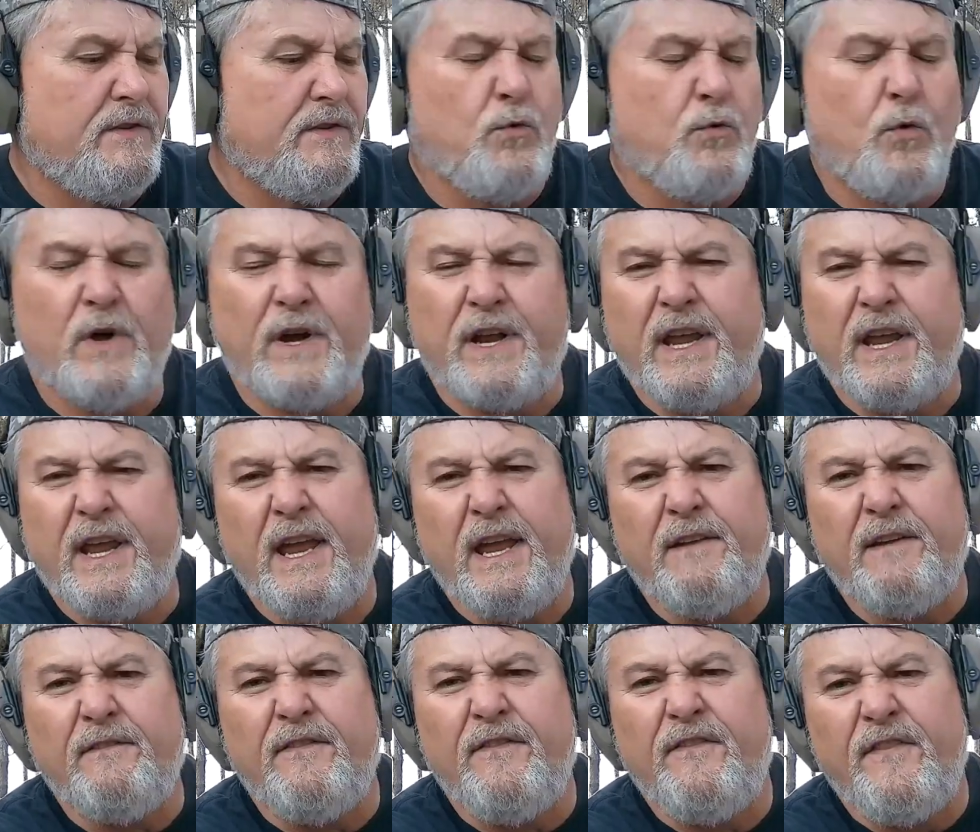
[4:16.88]

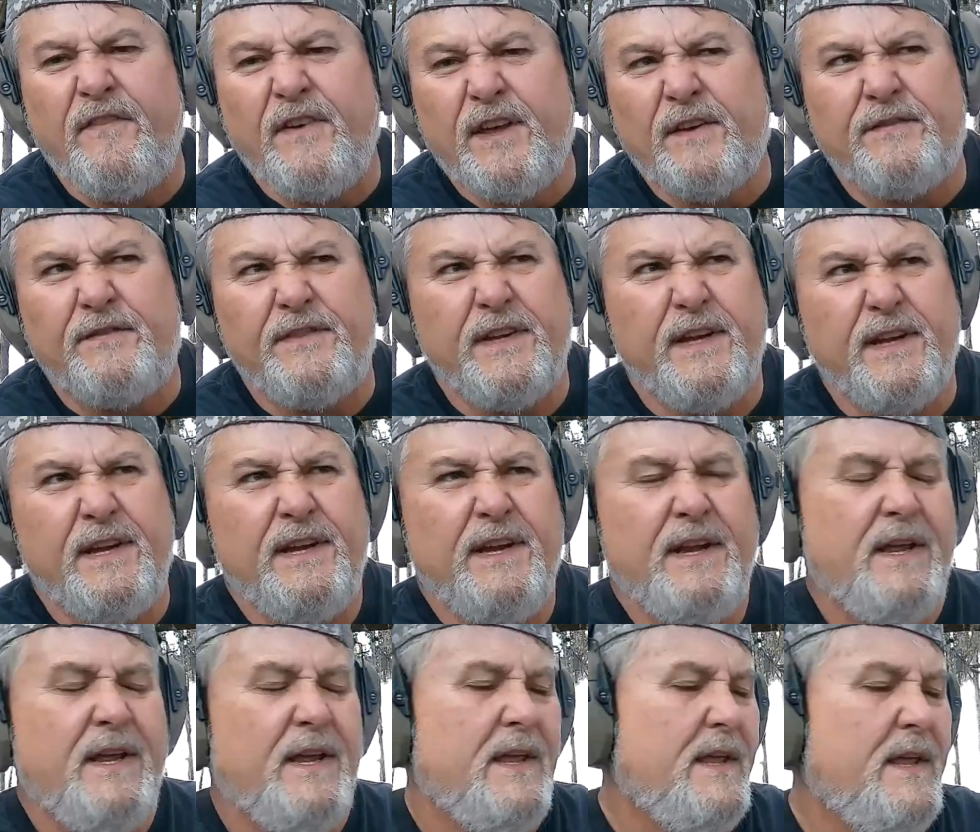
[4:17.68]
2850.
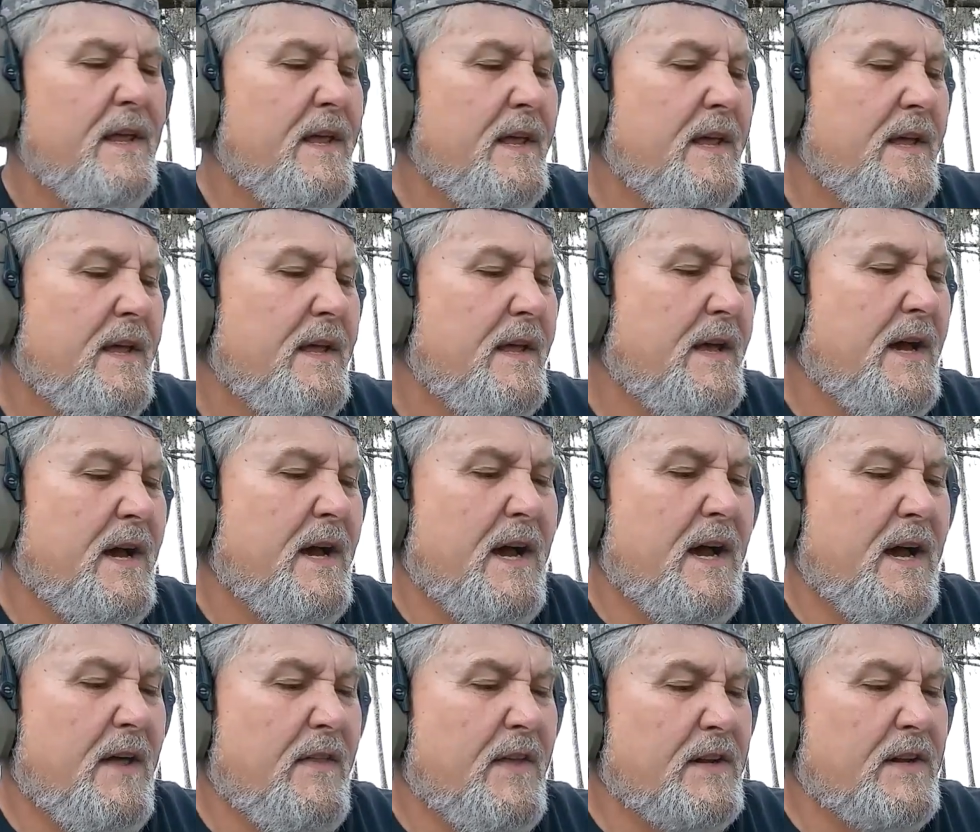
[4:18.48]

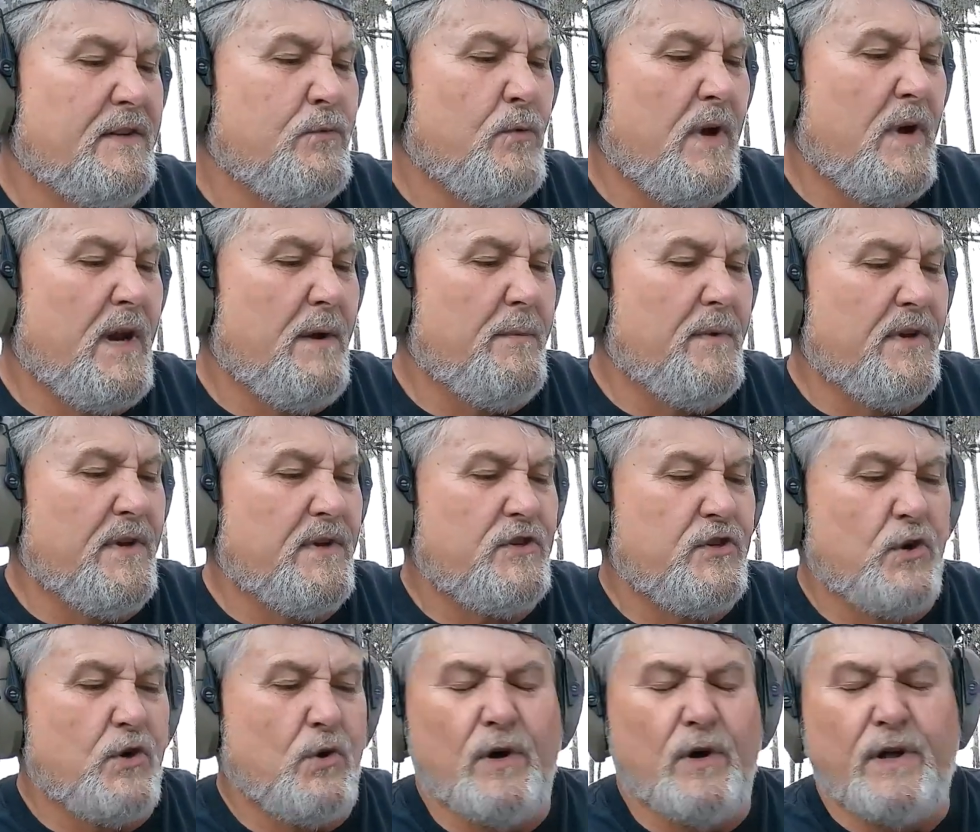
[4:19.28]
That's what I've been
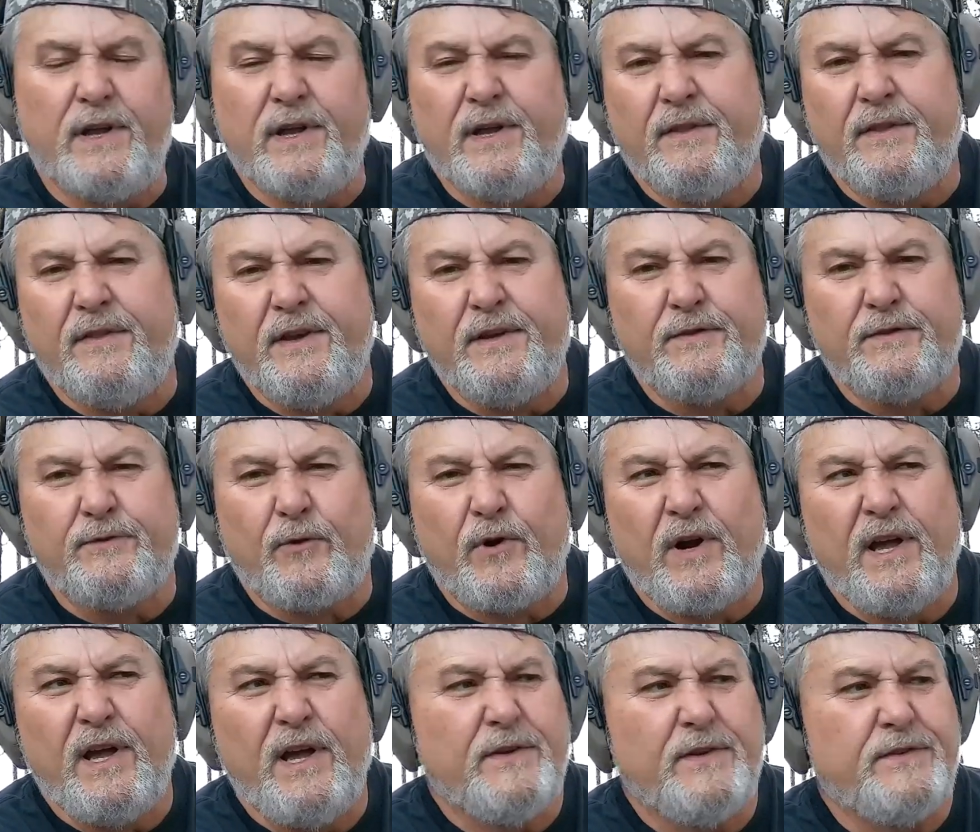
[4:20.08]
showing in these
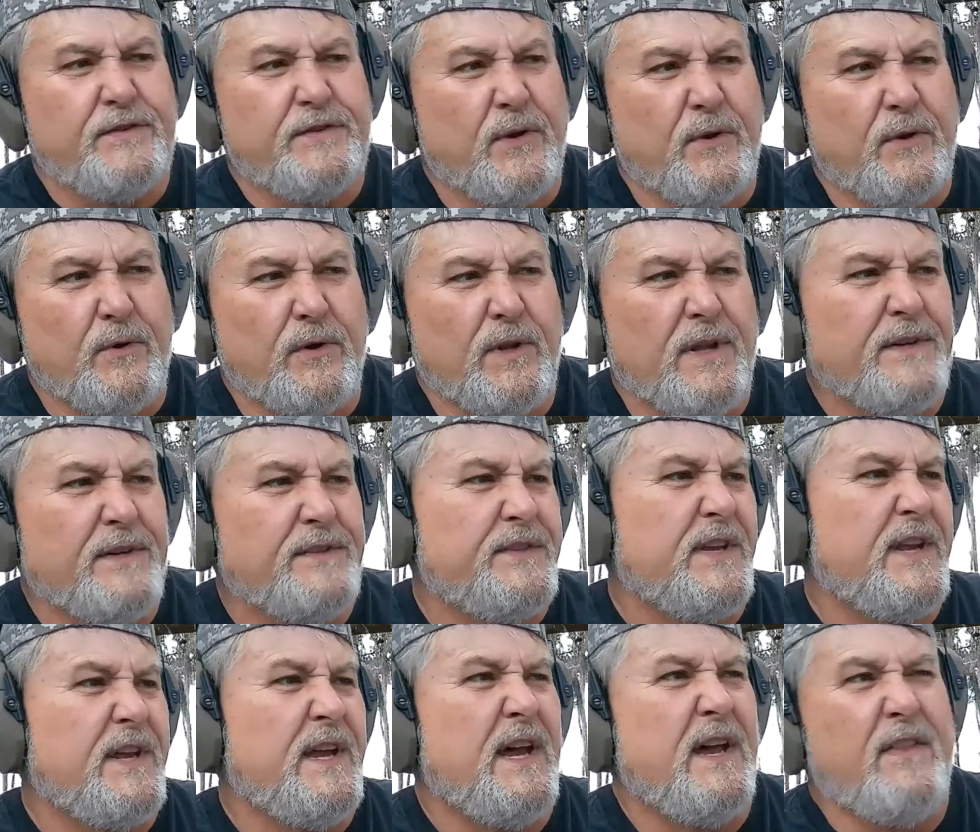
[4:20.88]
rounds, so
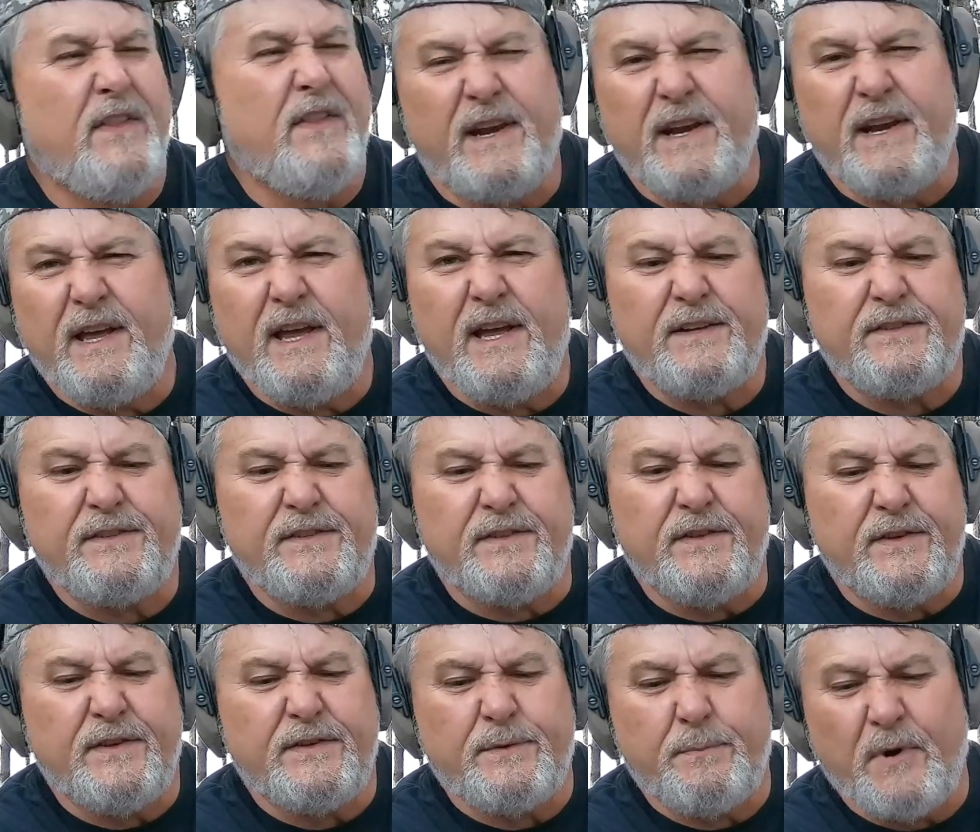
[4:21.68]
let's see how that acts
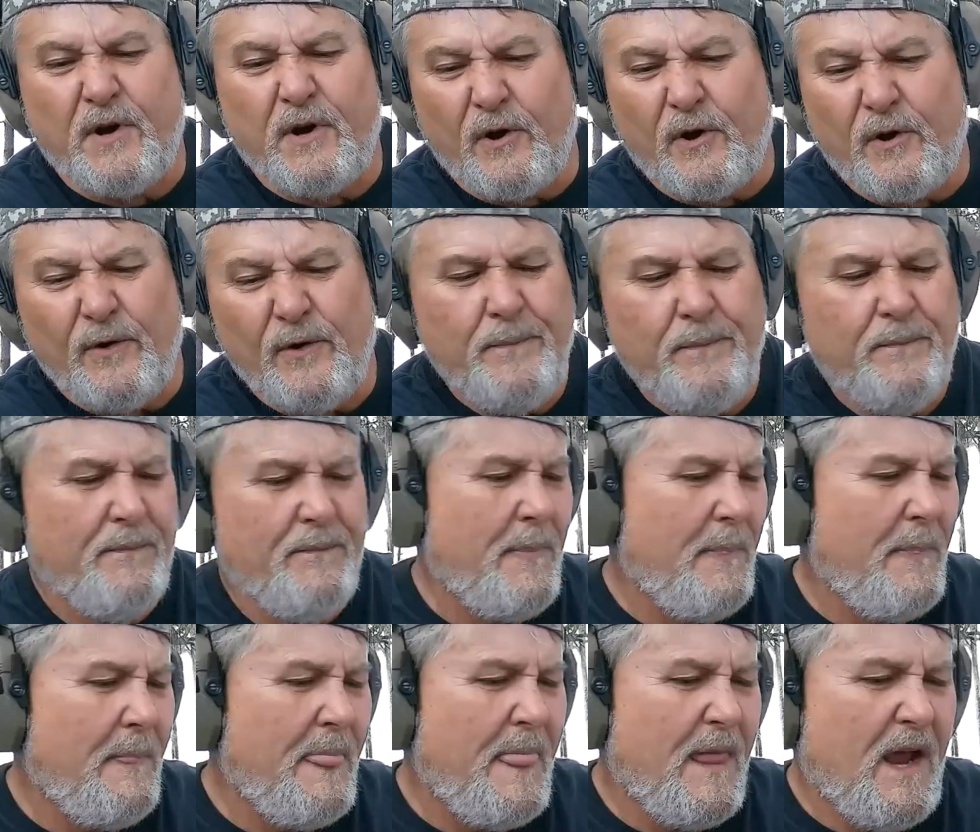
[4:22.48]
in this barrel.
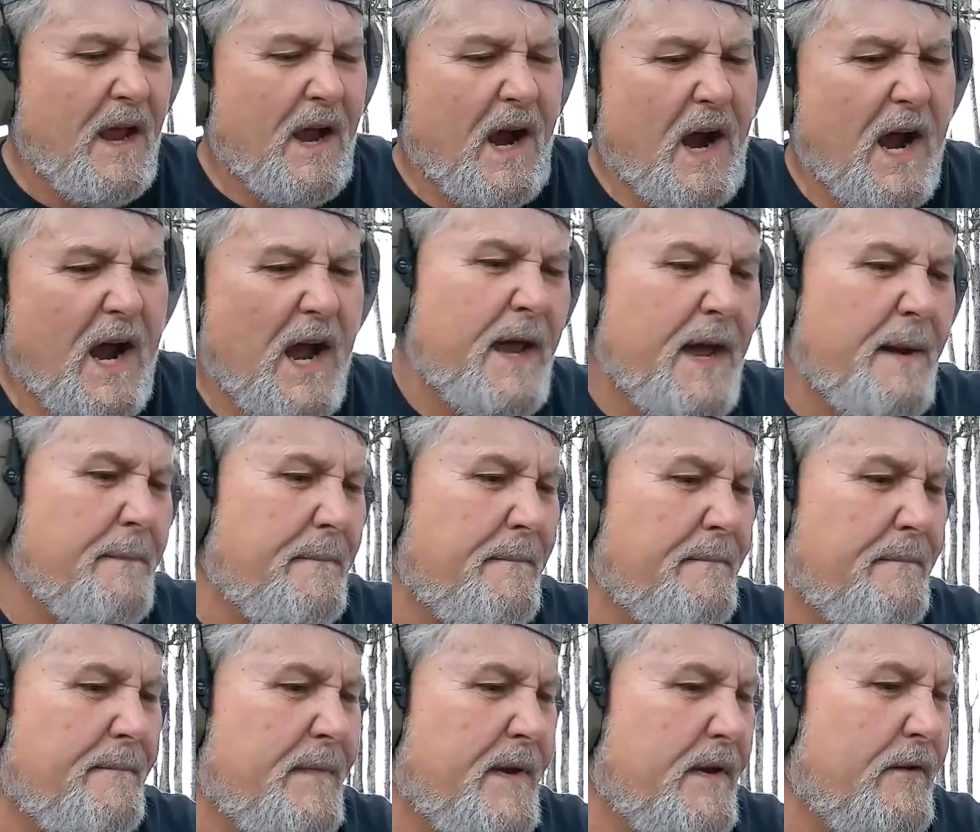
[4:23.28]
Alright,
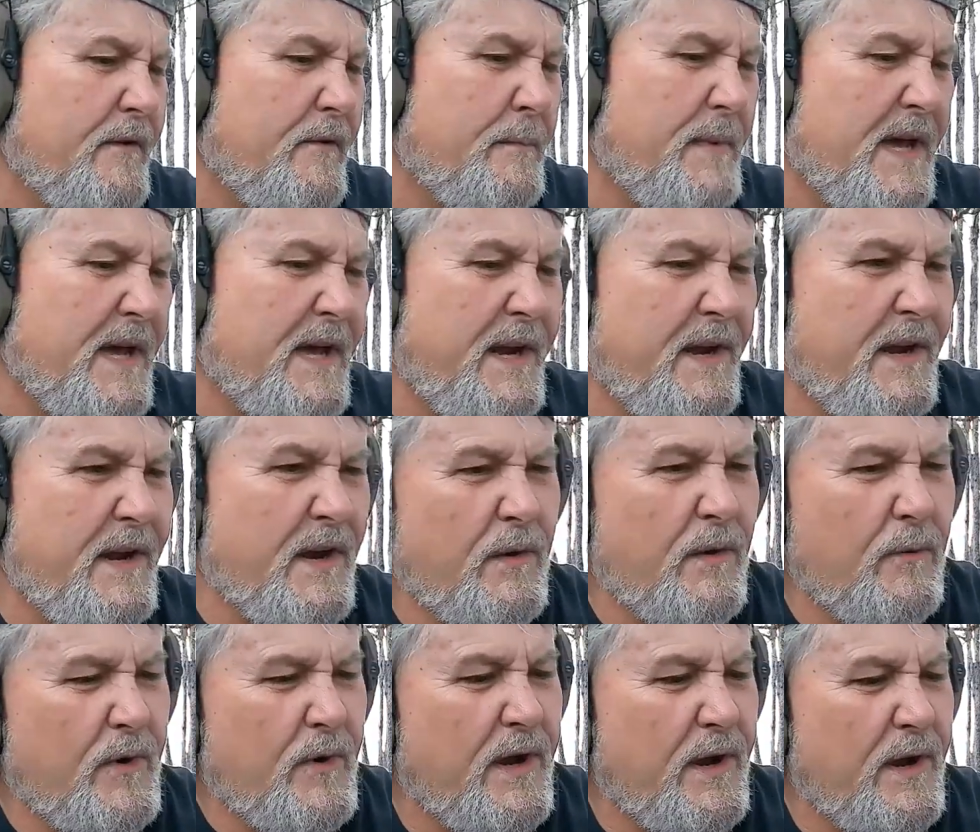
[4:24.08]
everybody,
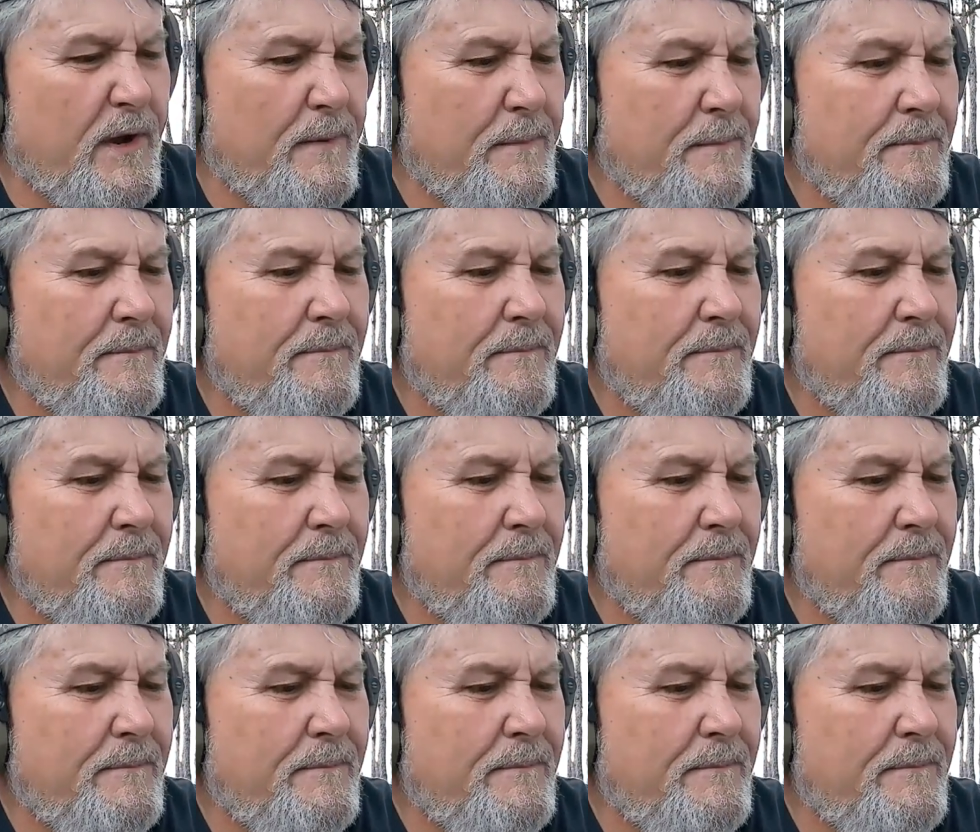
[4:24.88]
here we go.